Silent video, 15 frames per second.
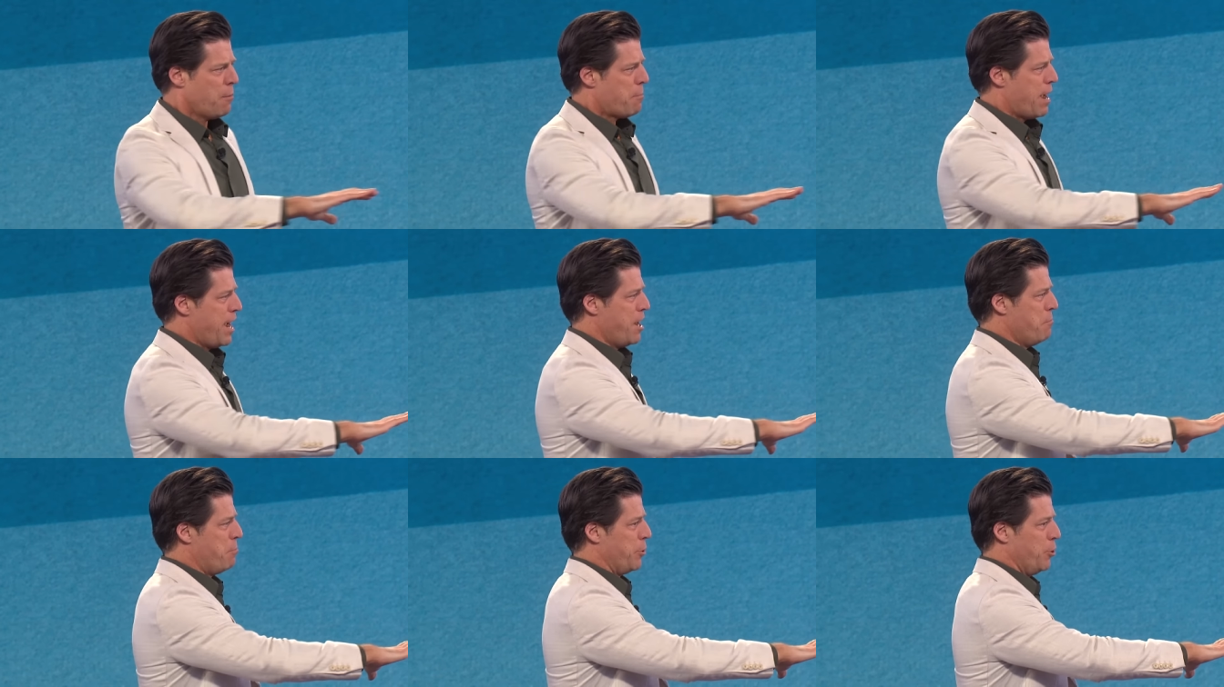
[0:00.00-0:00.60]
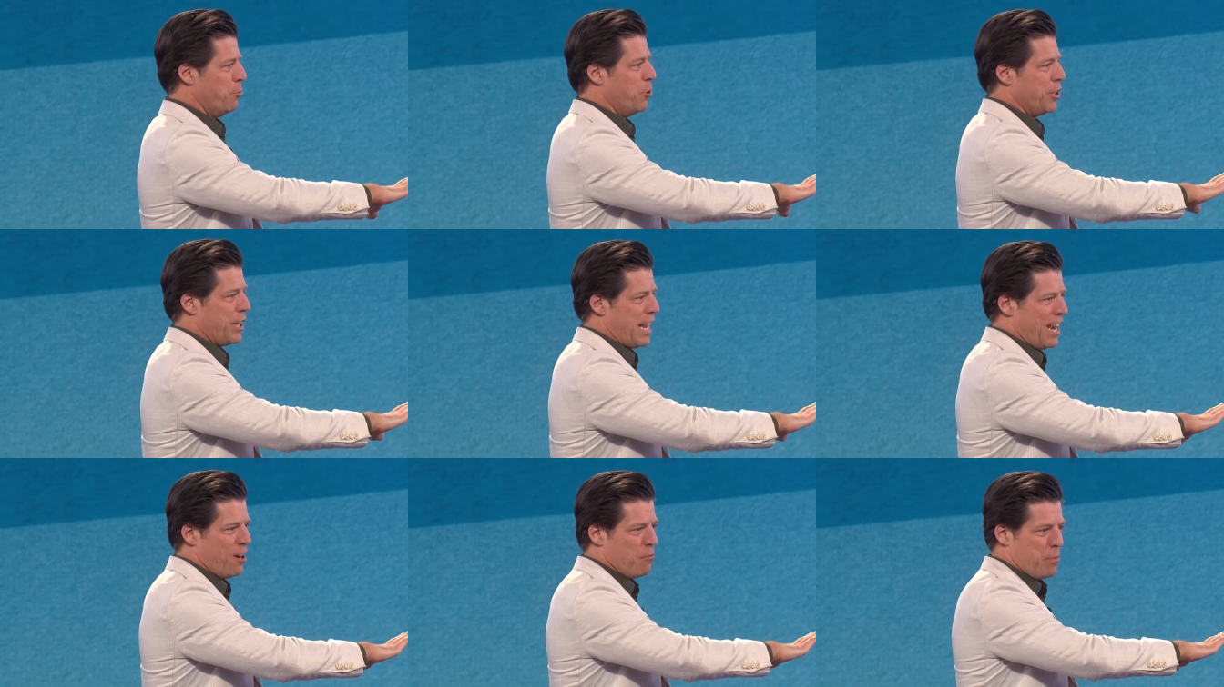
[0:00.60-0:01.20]
Bamboo will
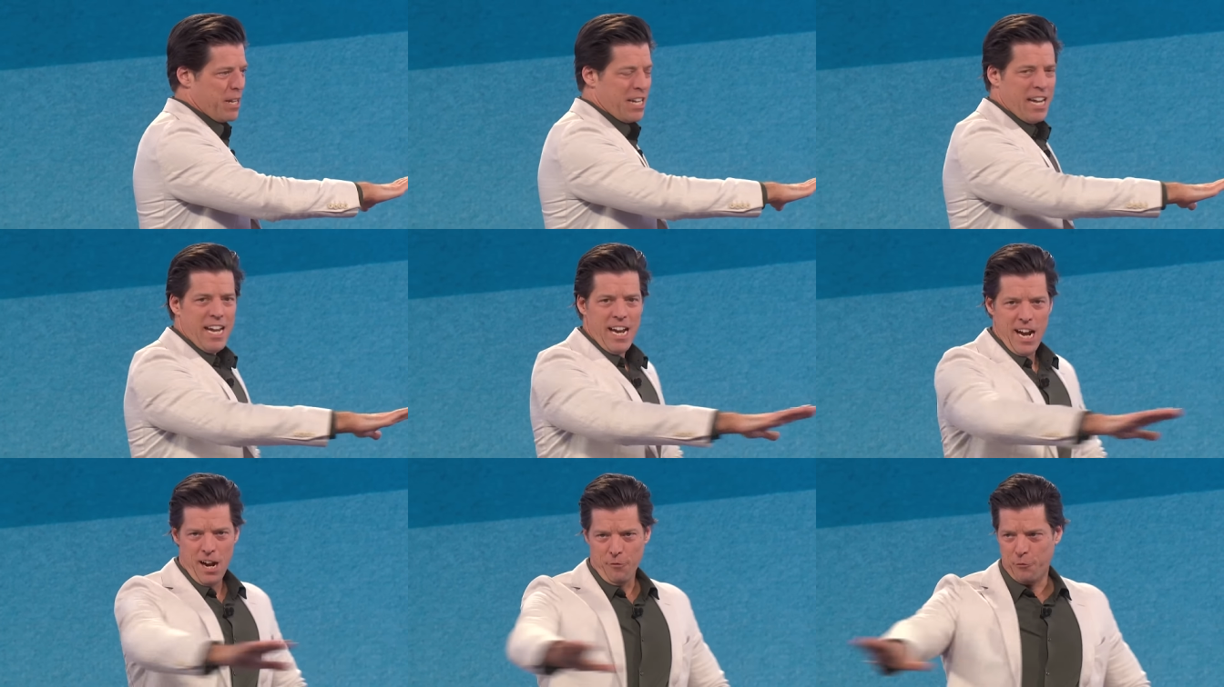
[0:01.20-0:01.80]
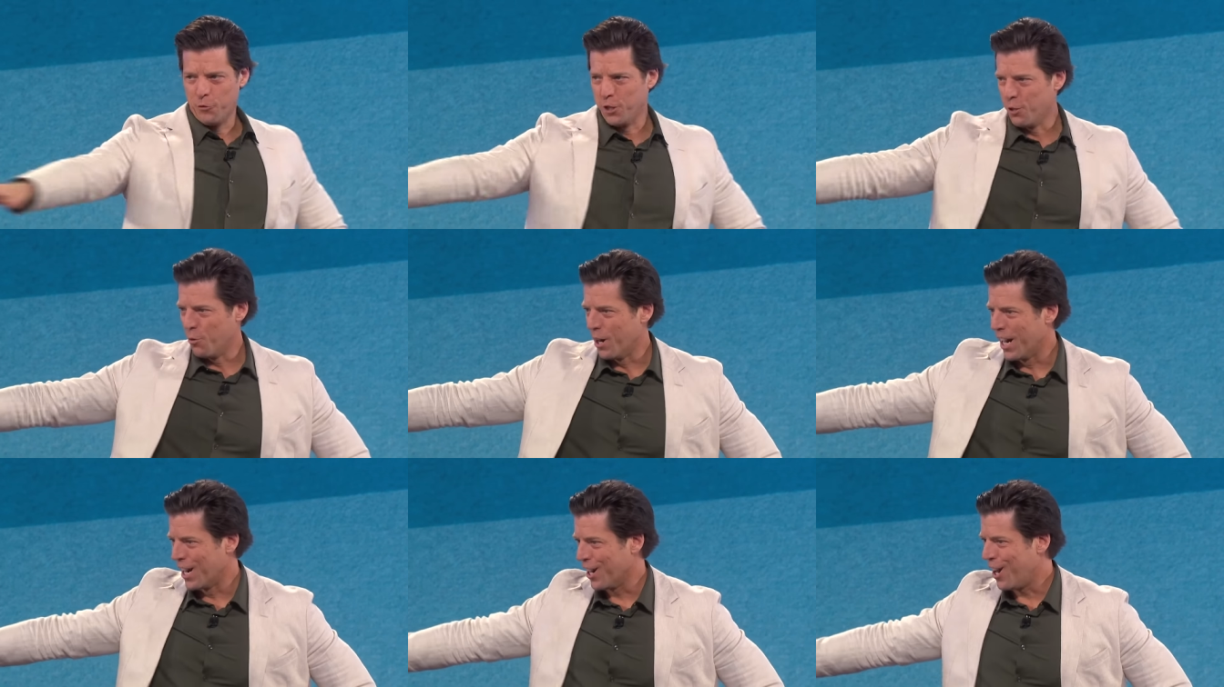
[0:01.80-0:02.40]
now be
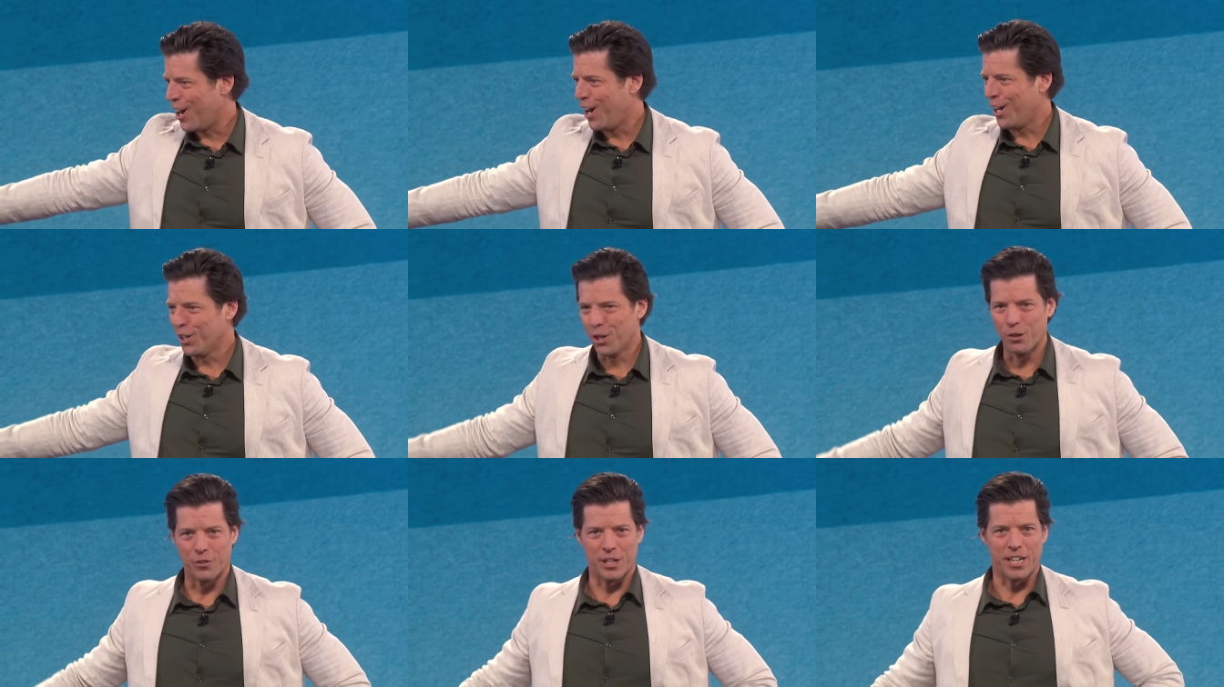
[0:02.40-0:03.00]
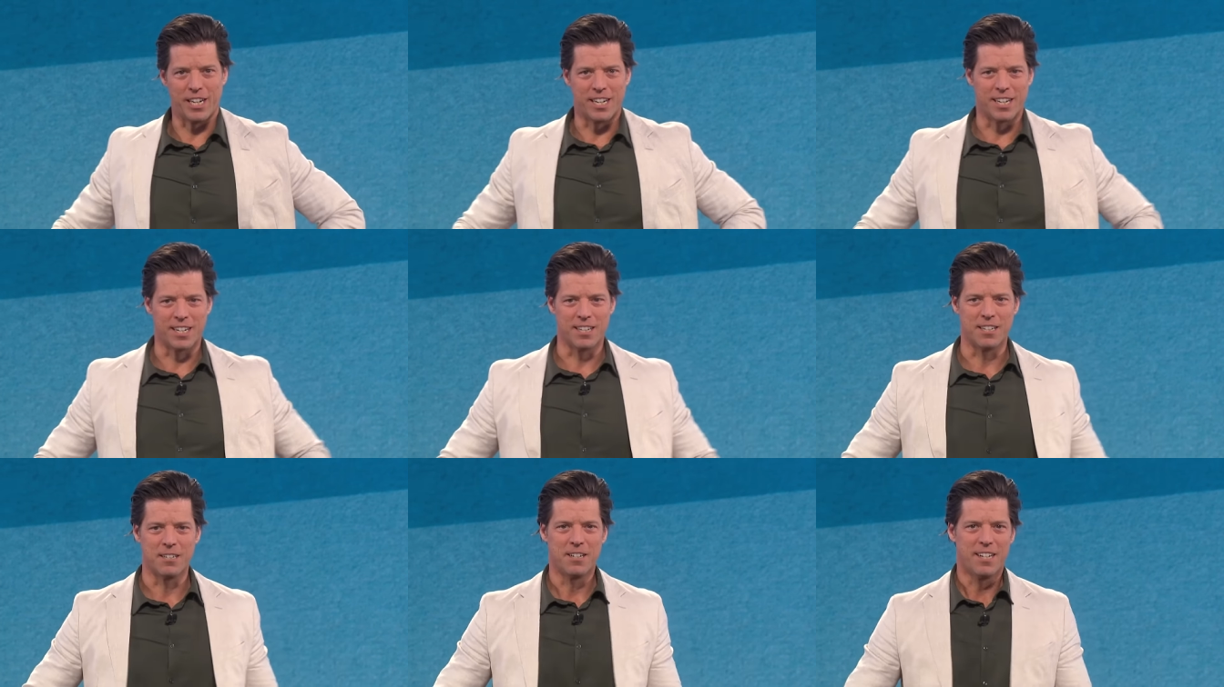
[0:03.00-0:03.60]
everywhere, all over
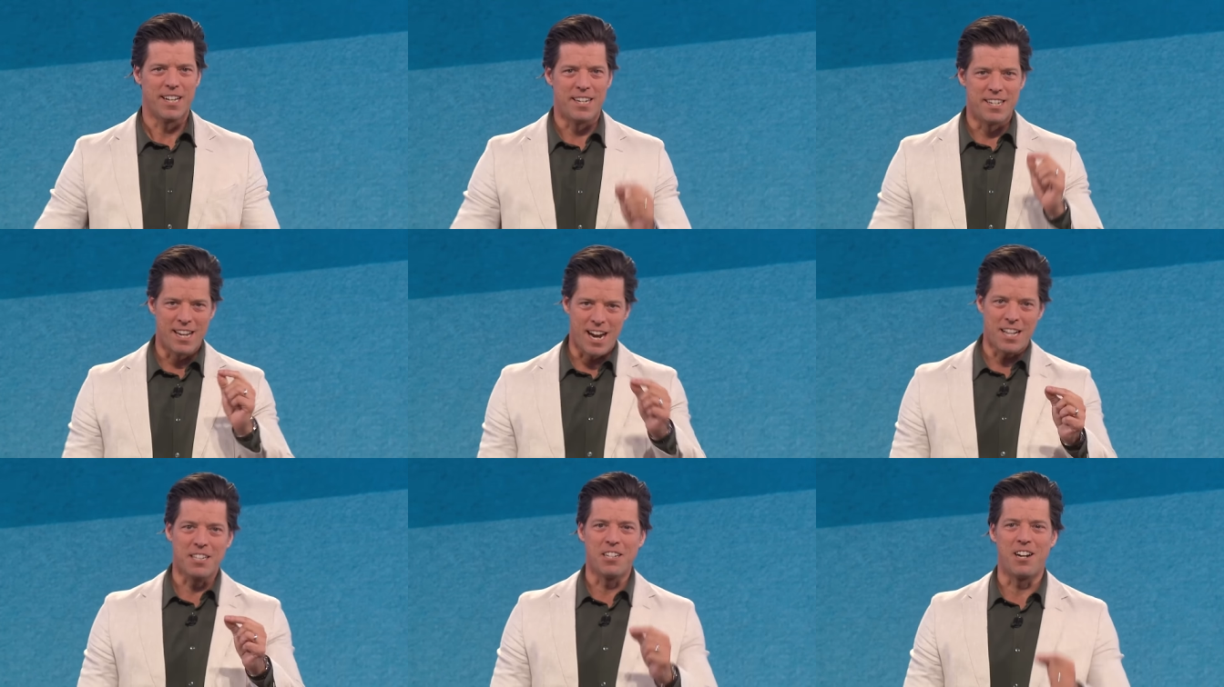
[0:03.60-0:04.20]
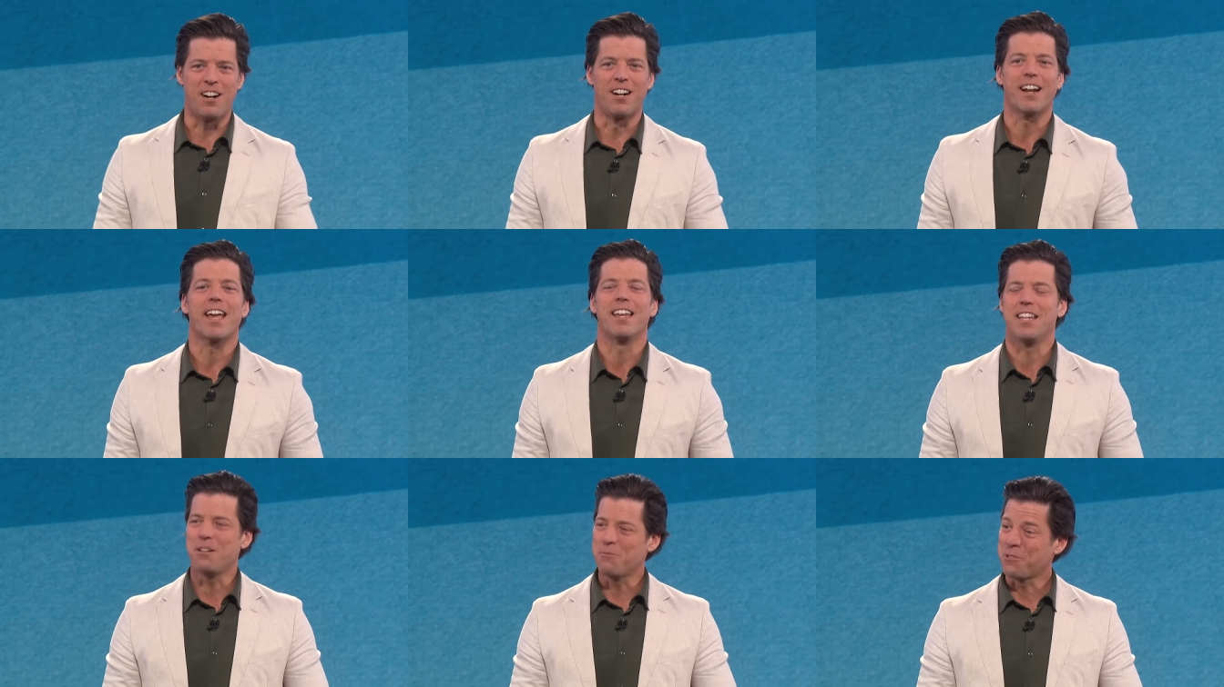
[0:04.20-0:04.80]
here, and not long."
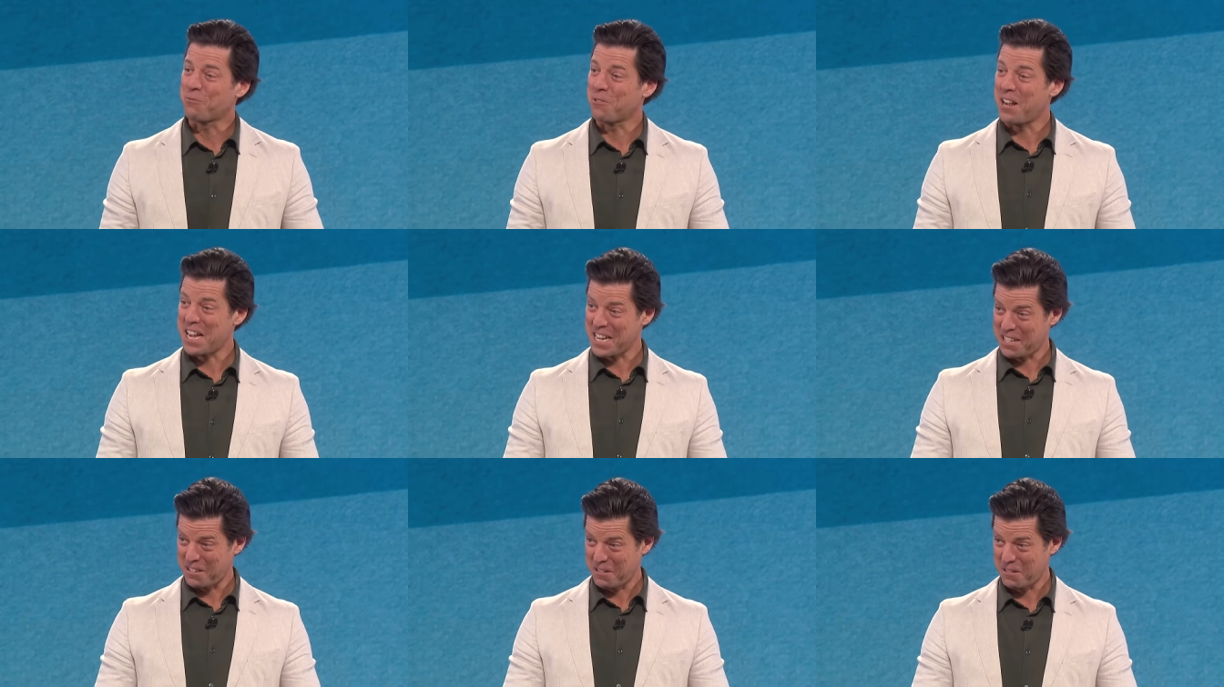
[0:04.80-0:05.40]
And he was right.